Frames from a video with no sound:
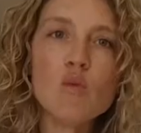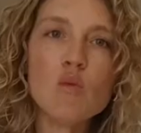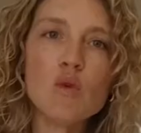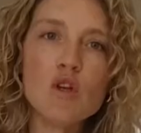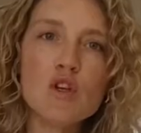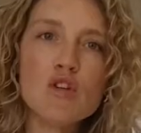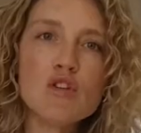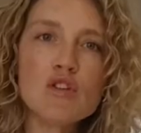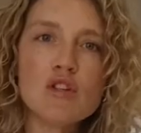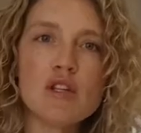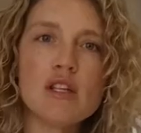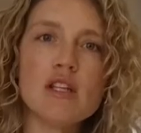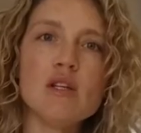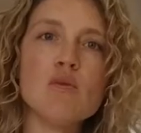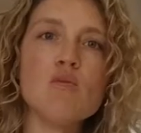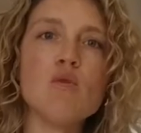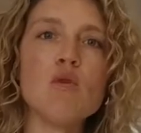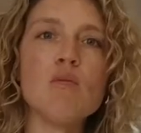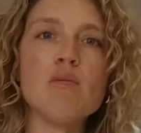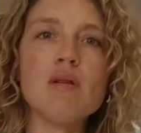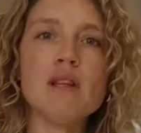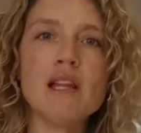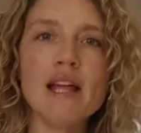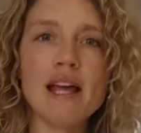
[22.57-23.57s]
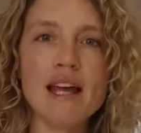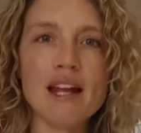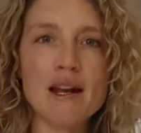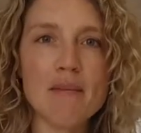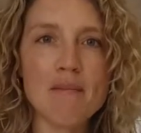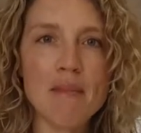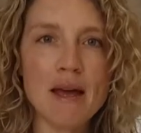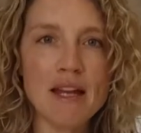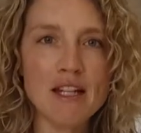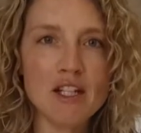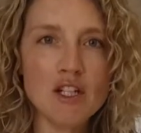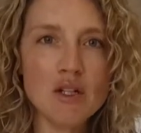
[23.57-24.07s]
We usually will plan
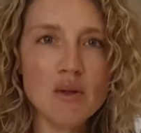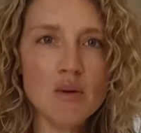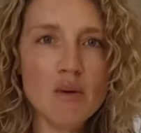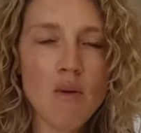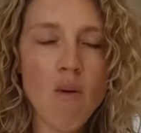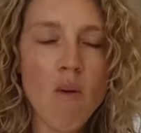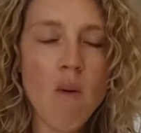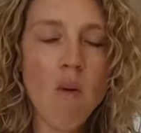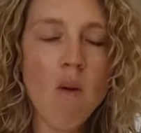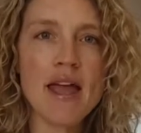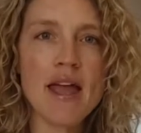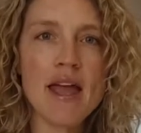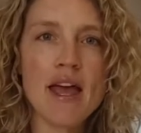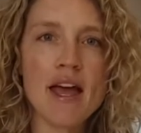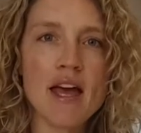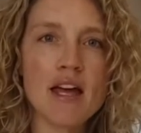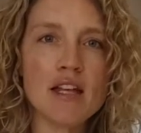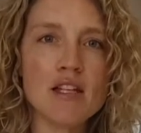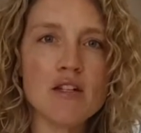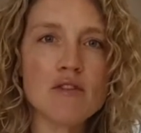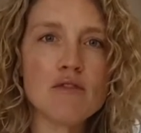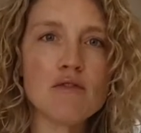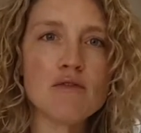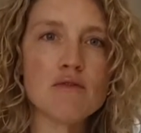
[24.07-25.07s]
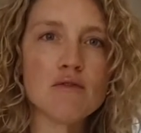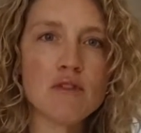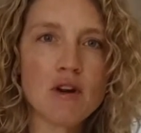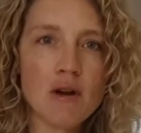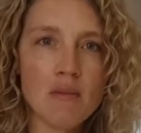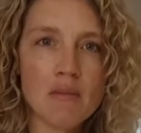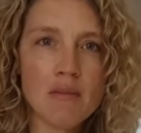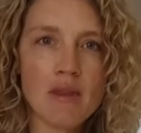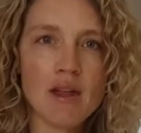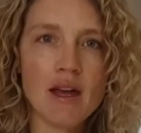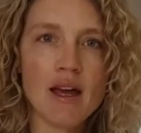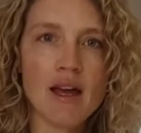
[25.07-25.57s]
a menu, and
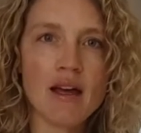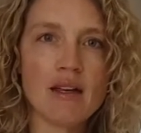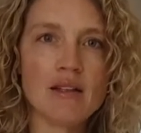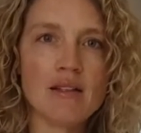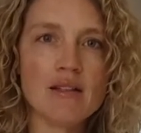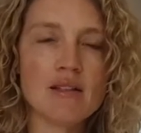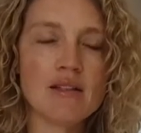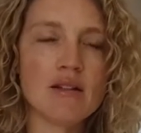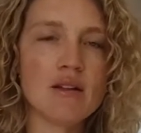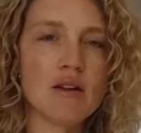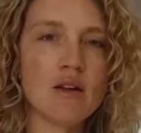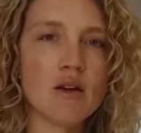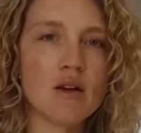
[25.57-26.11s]
from that,